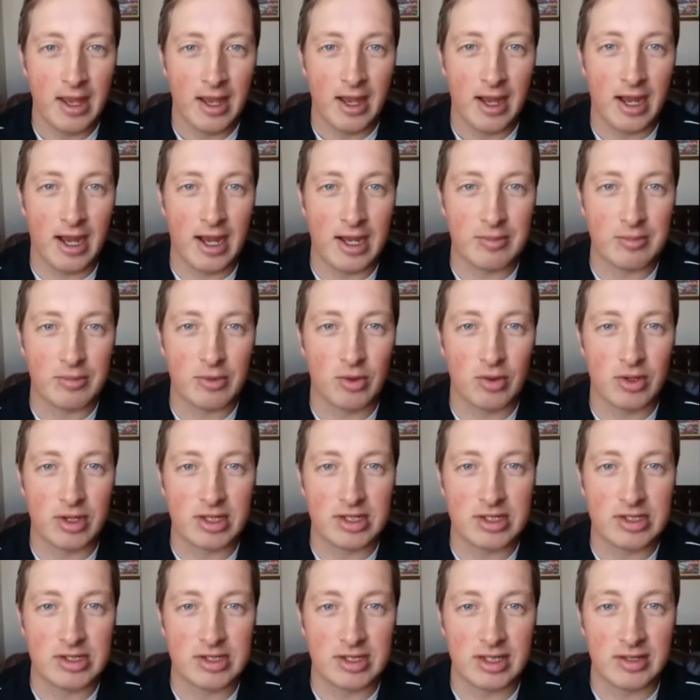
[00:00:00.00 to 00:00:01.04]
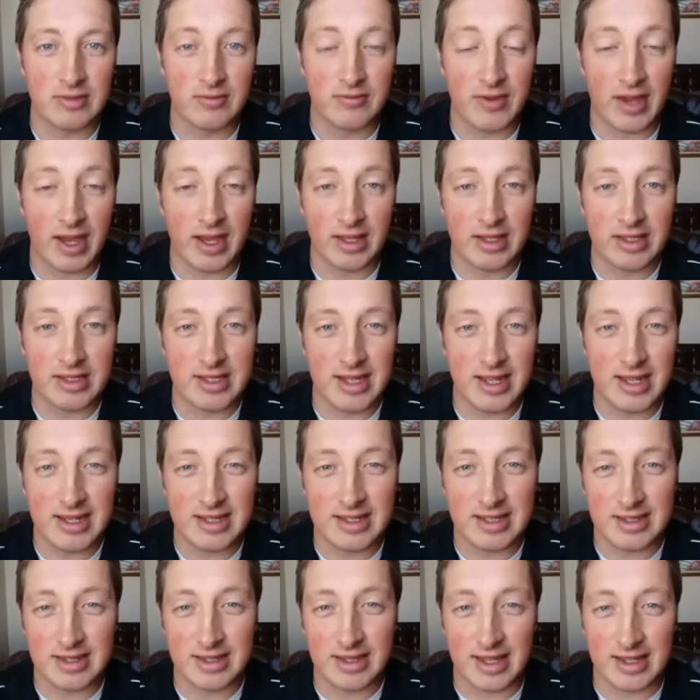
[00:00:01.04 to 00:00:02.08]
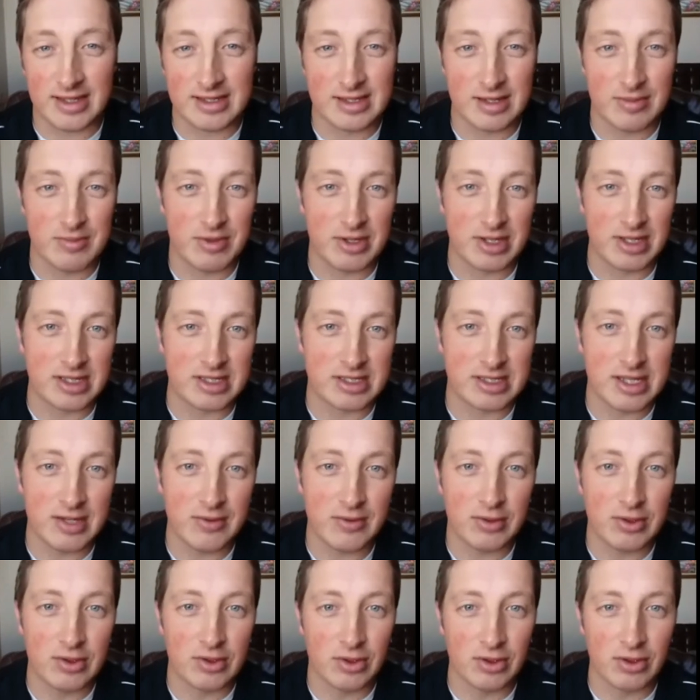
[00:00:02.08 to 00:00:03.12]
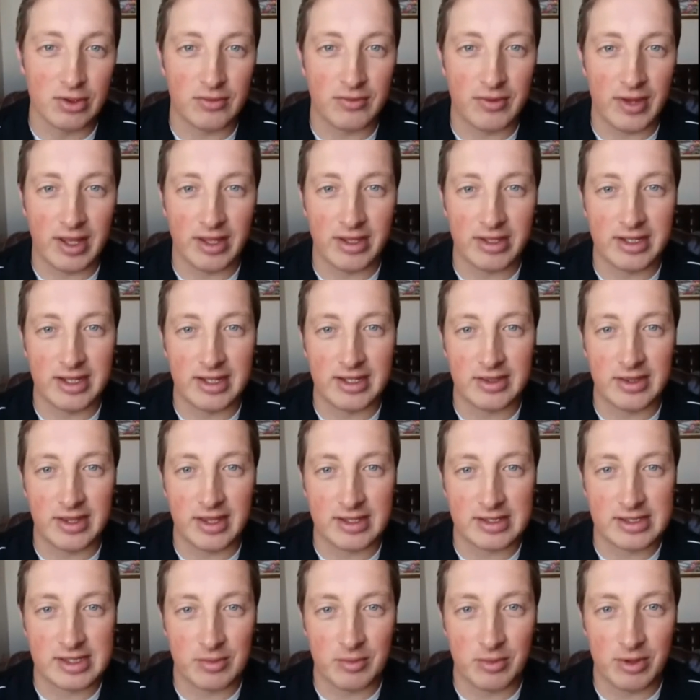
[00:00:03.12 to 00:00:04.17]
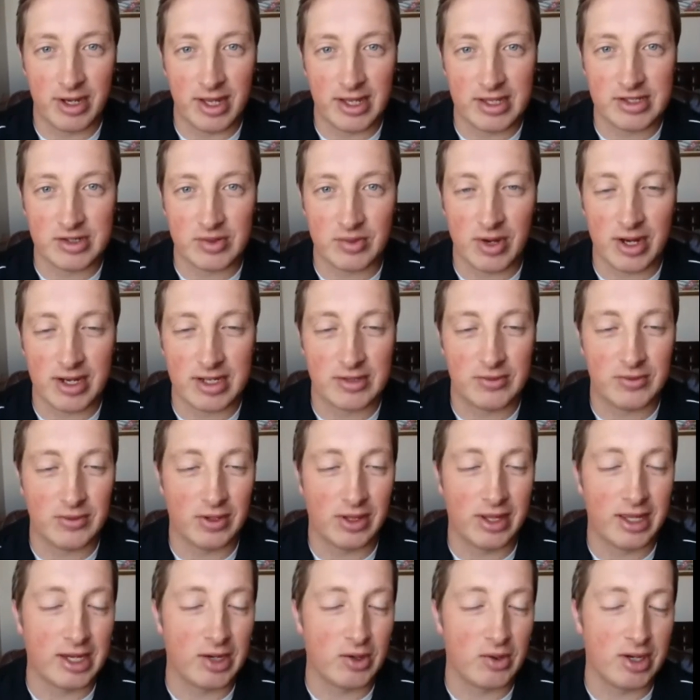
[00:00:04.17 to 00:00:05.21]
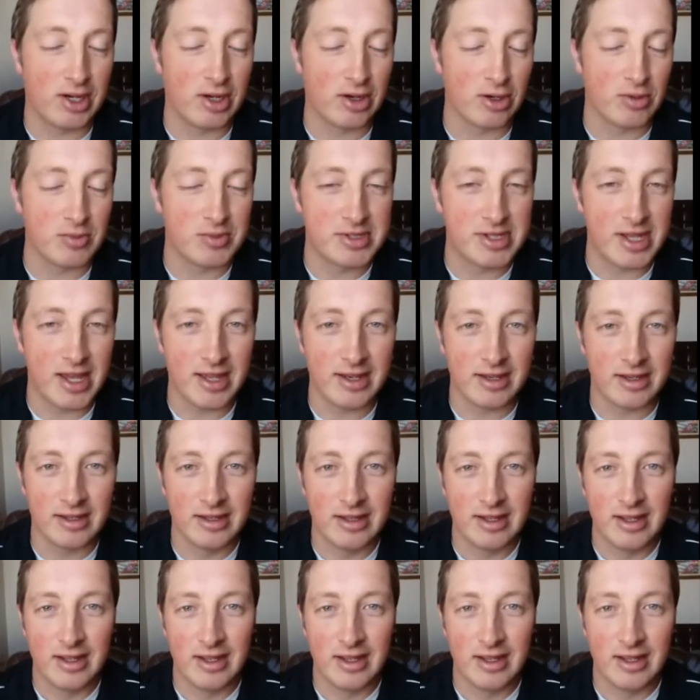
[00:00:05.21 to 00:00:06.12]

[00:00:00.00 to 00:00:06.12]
I'm going to validate that something is difficult or validate that someone has the right to feel angry or upset.